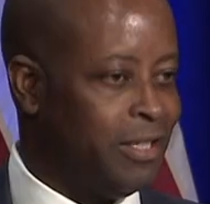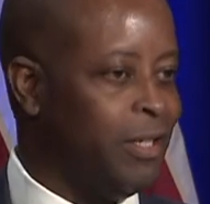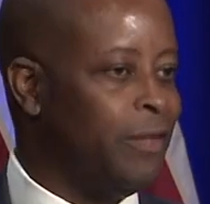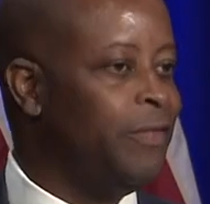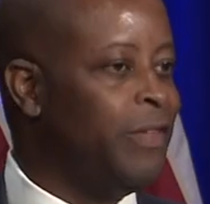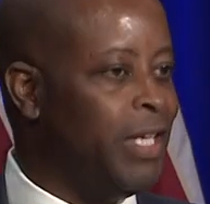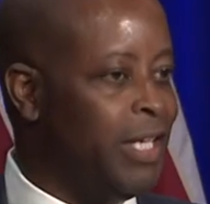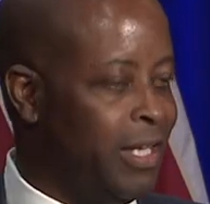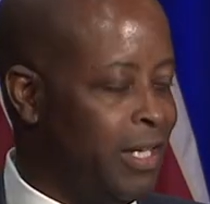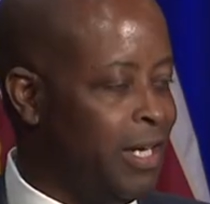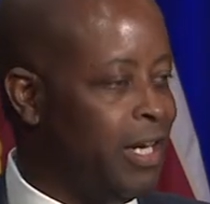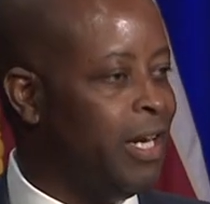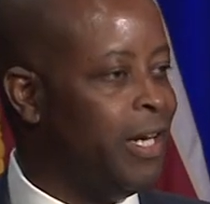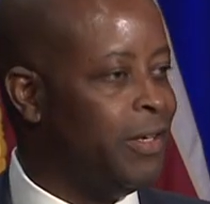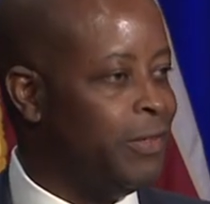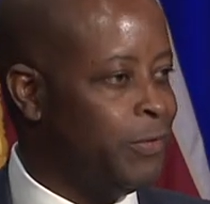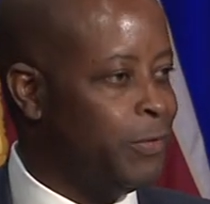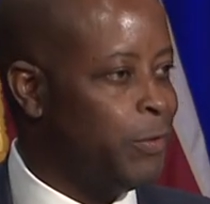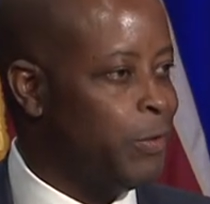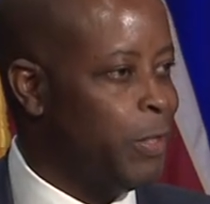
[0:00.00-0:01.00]
of their
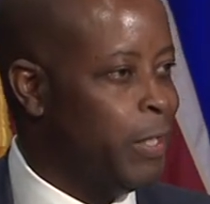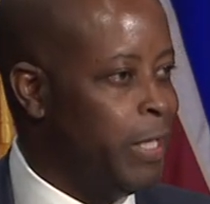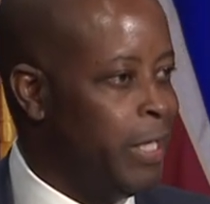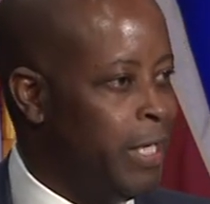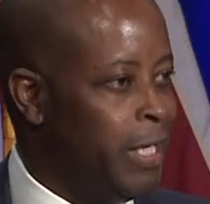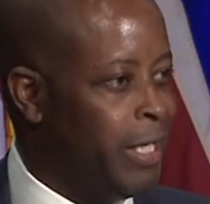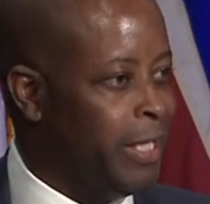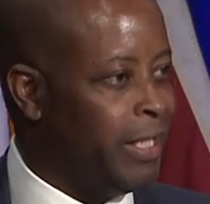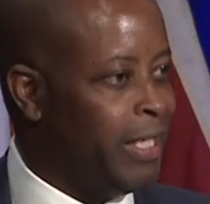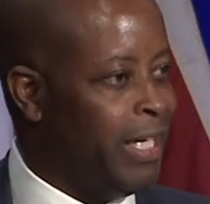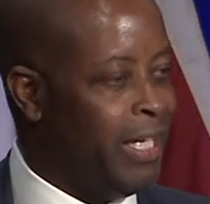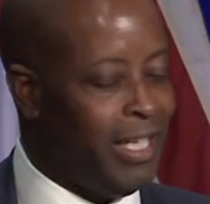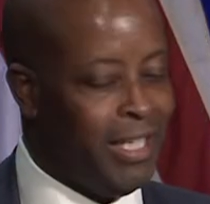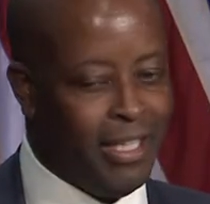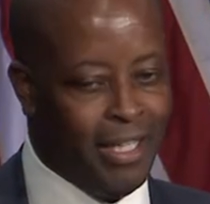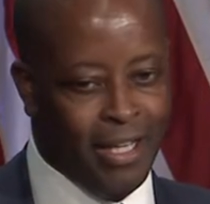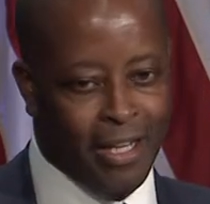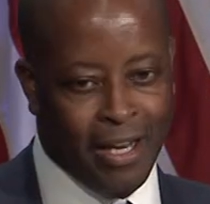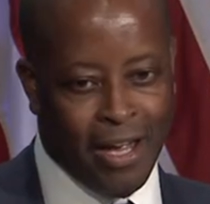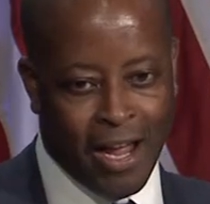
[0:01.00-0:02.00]
lives, getting
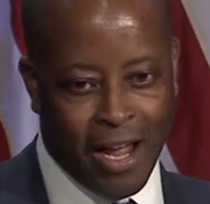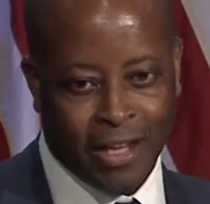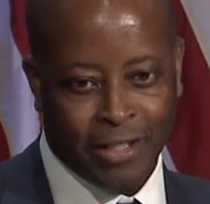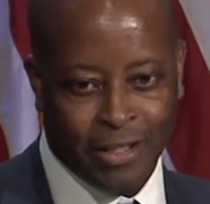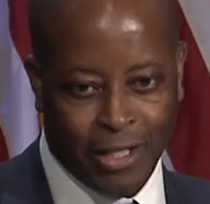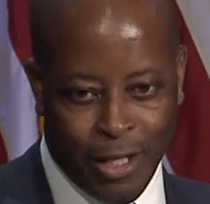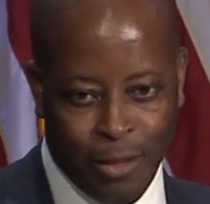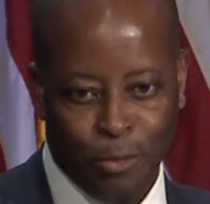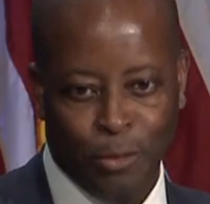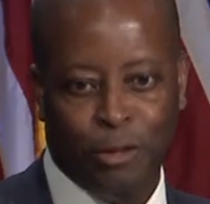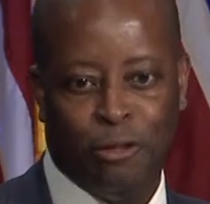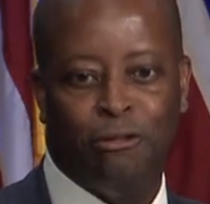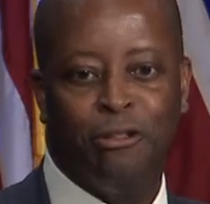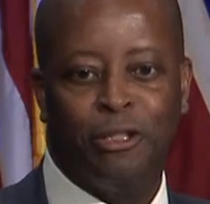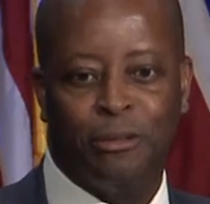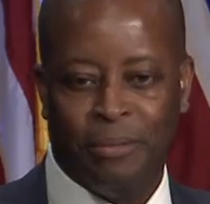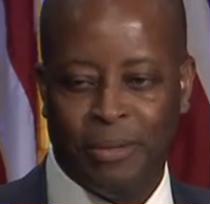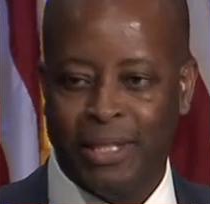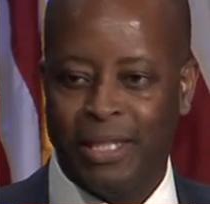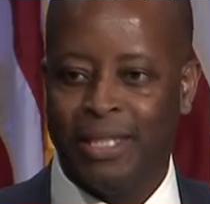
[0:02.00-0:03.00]
their last chemo
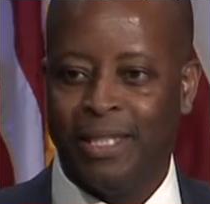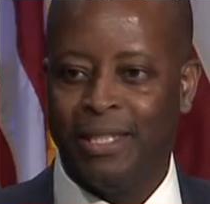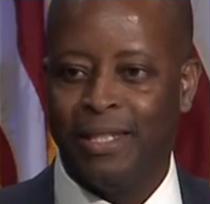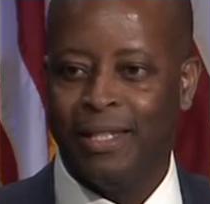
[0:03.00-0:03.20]
treatment,